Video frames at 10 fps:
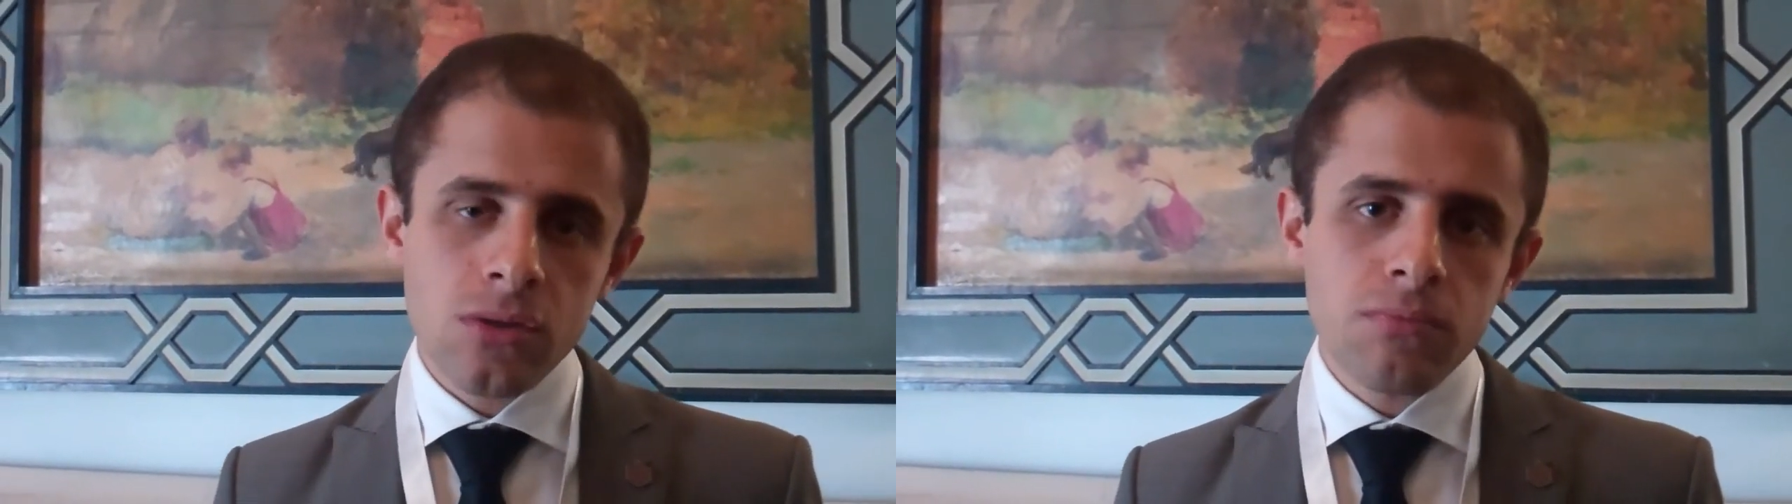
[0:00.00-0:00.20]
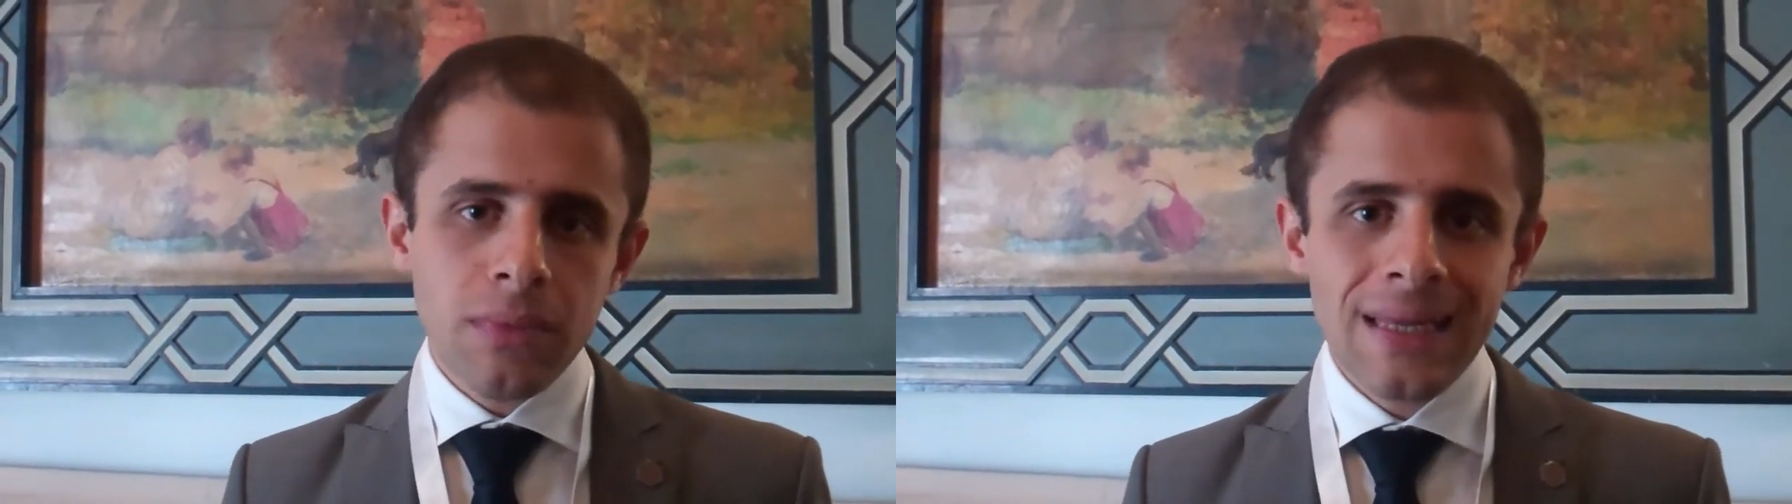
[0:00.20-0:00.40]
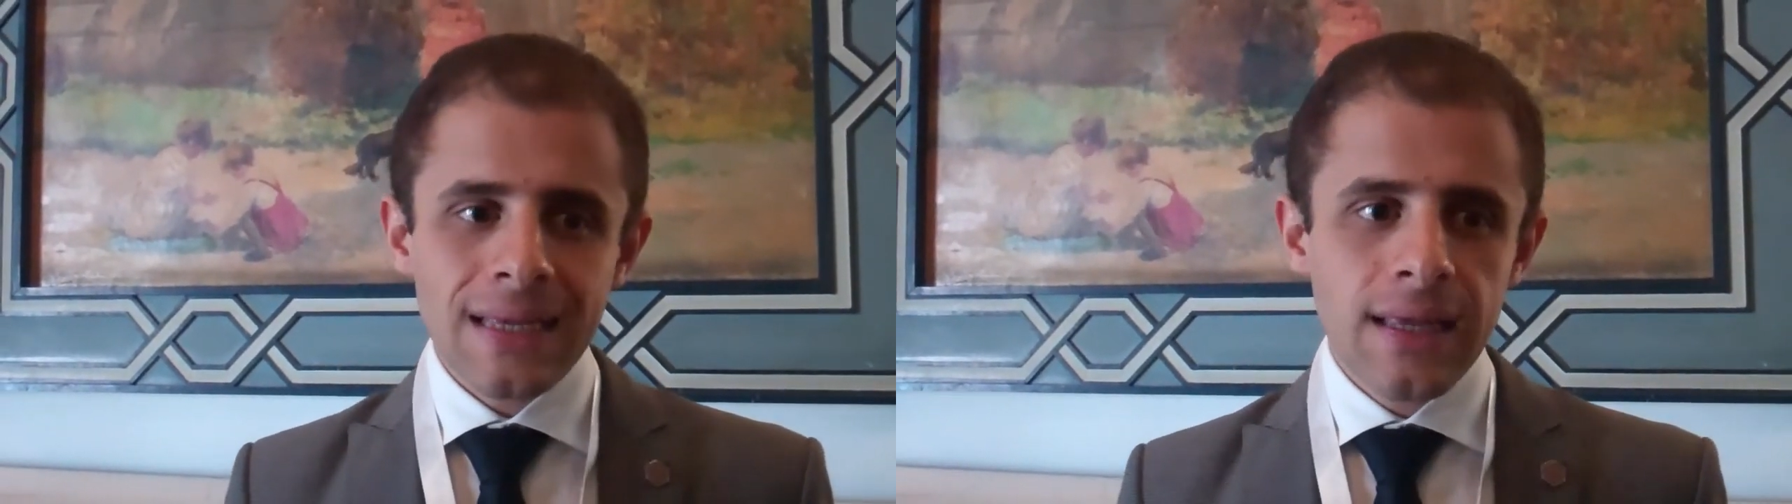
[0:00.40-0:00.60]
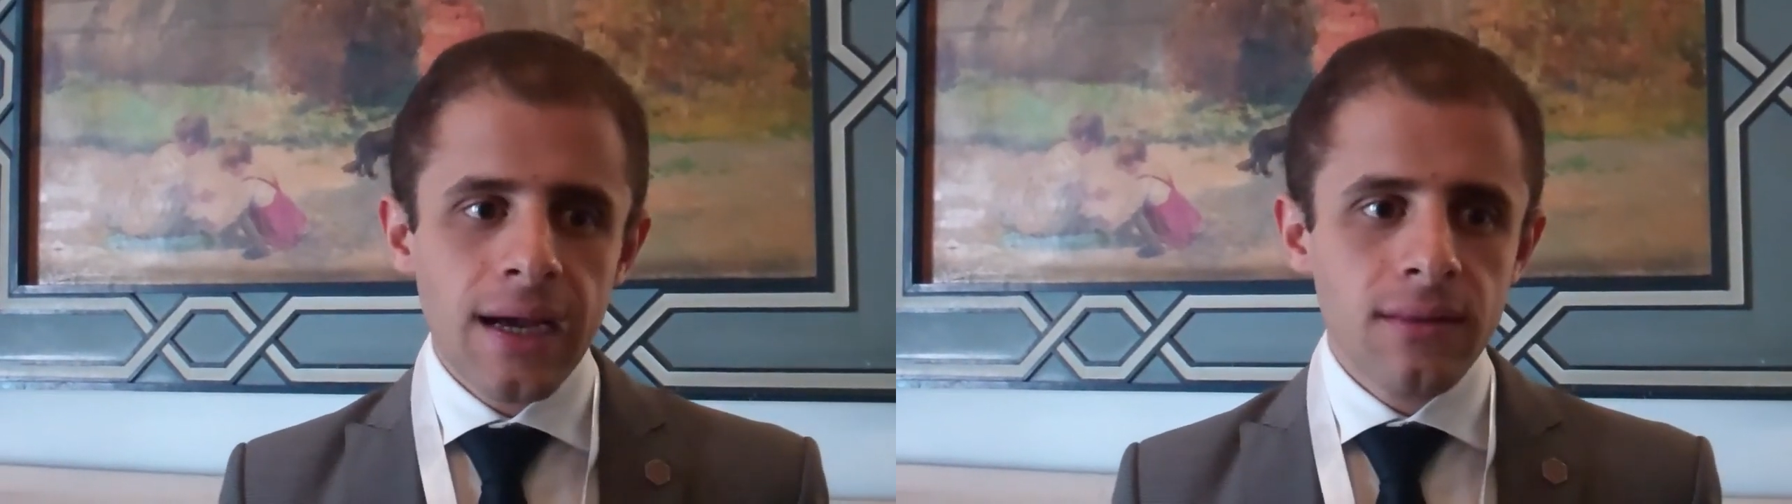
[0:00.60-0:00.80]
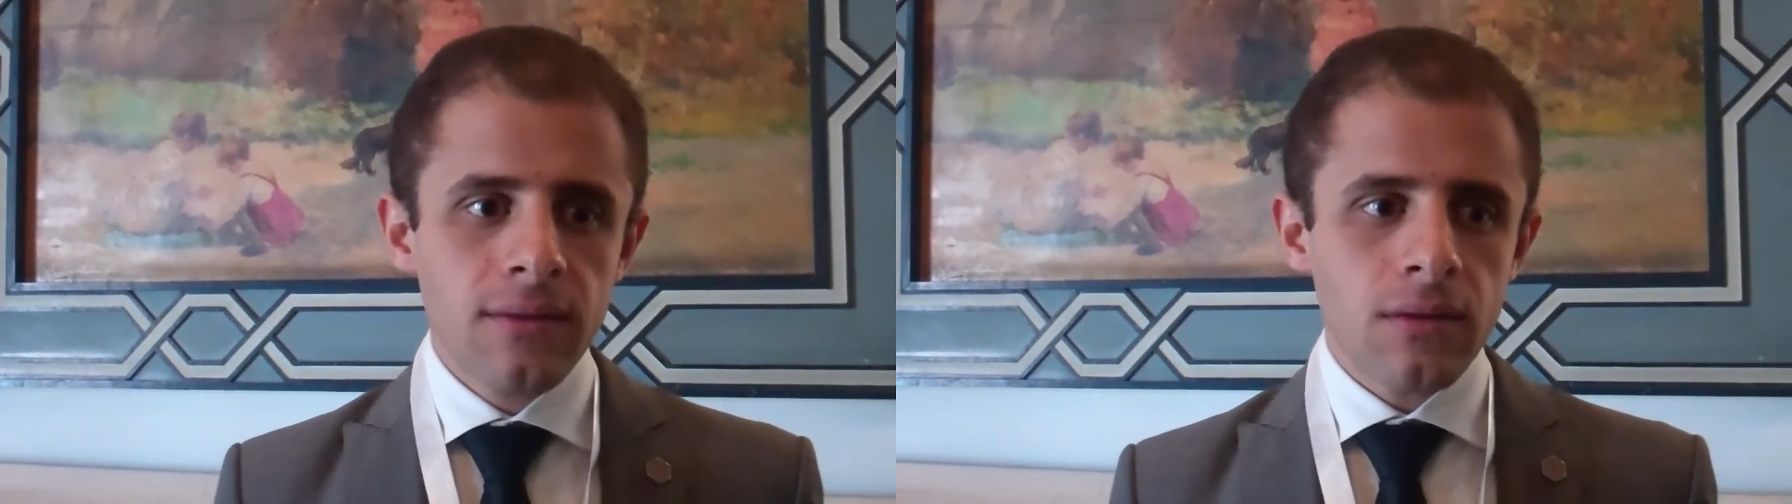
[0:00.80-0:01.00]
meaning
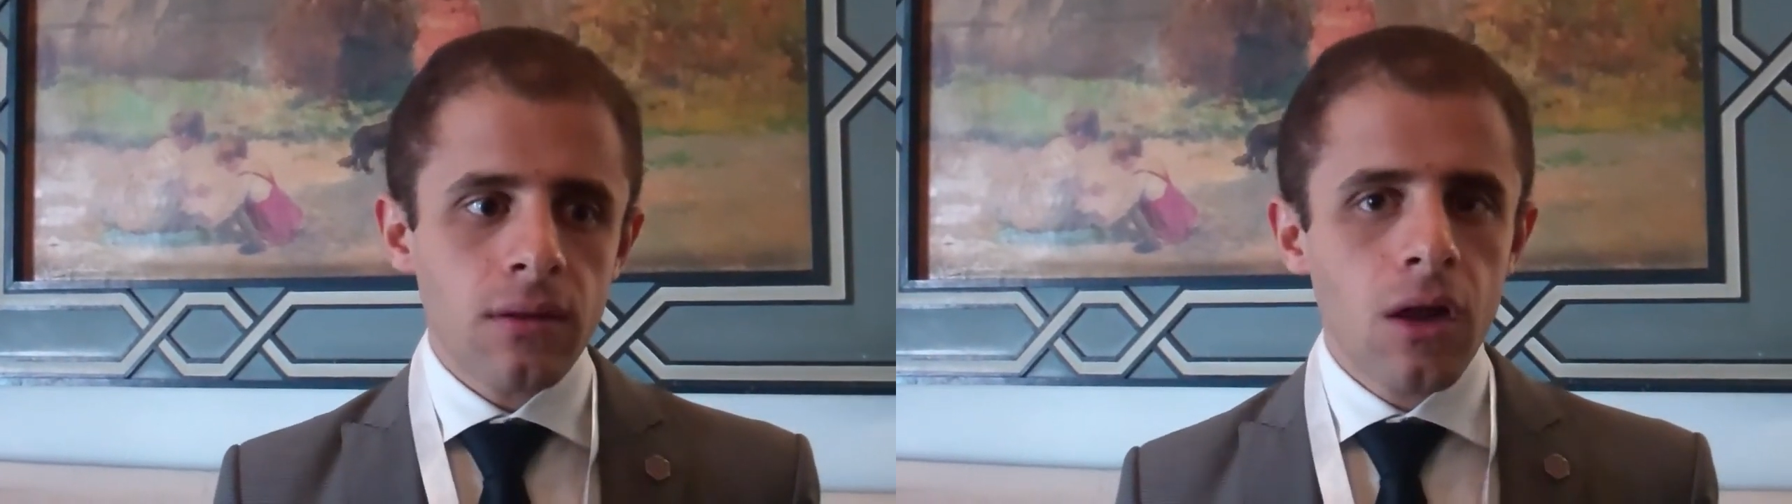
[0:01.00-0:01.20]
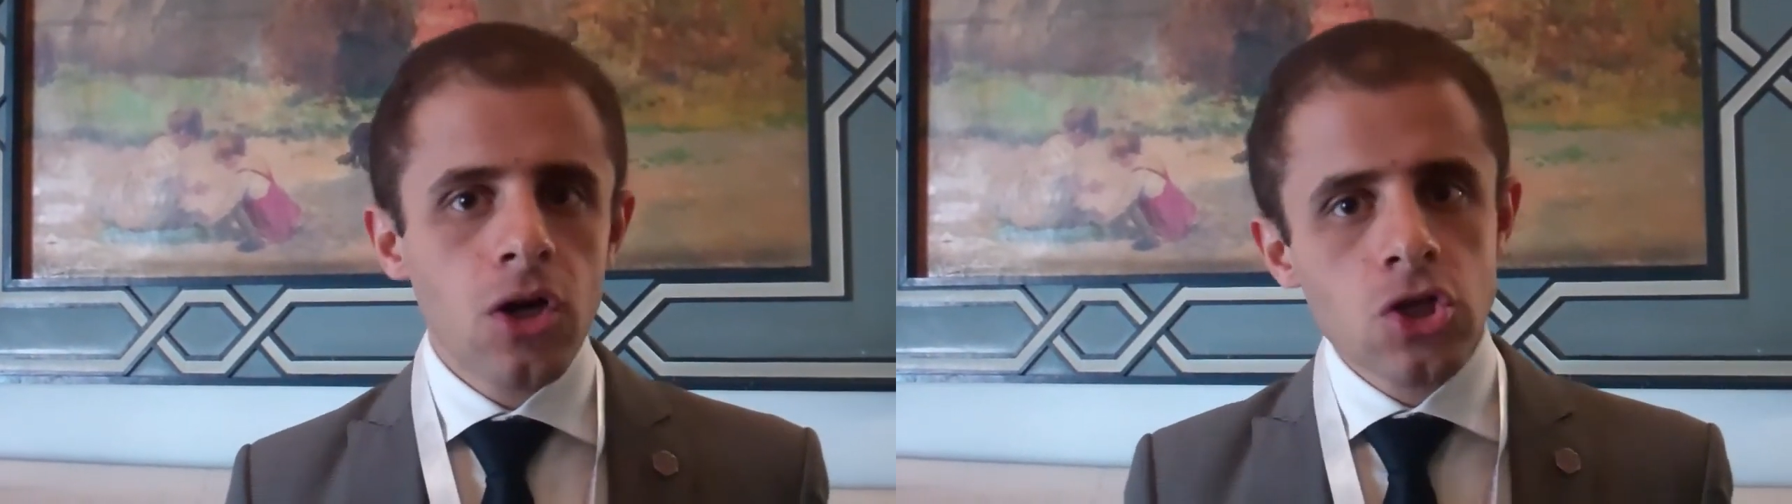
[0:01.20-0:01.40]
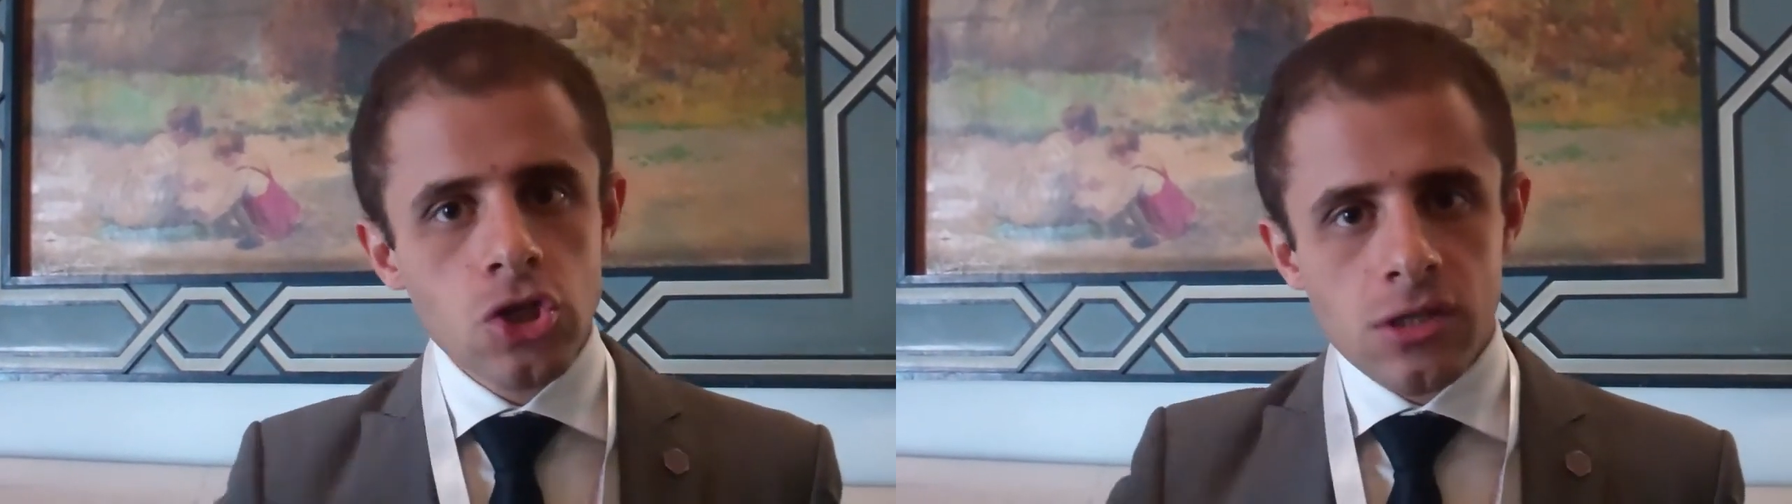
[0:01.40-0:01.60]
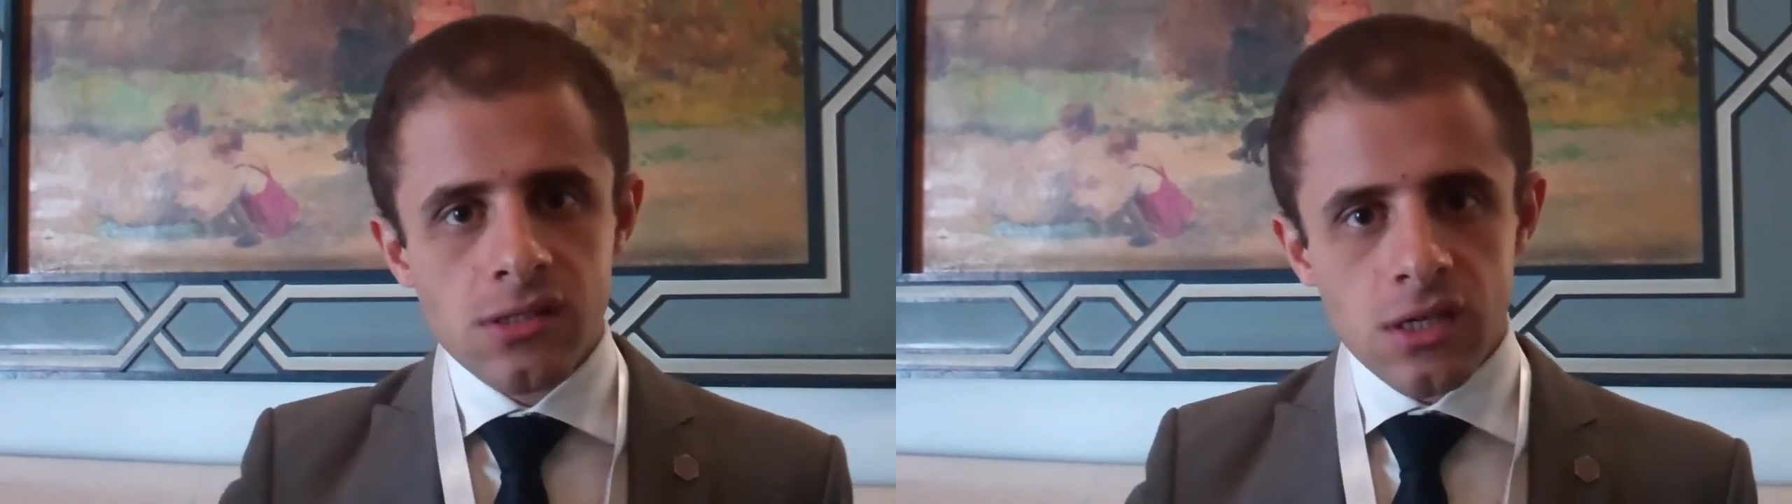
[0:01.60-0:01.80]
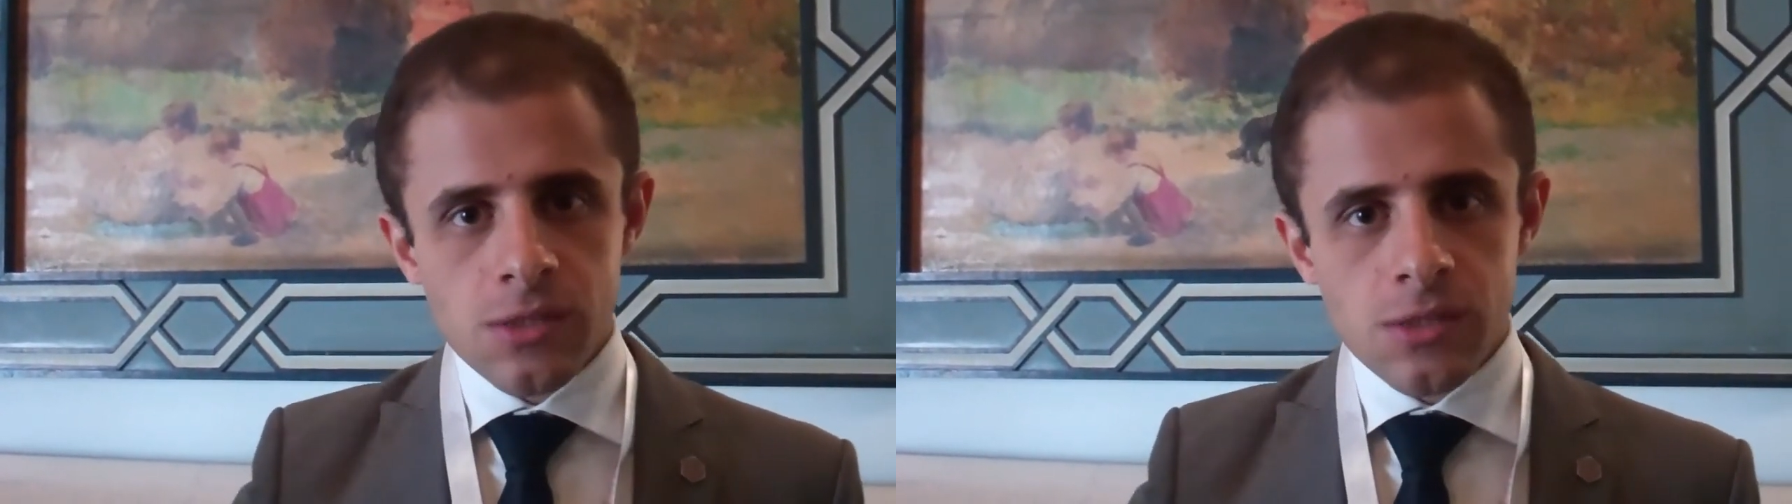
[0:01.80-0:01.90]
that the largest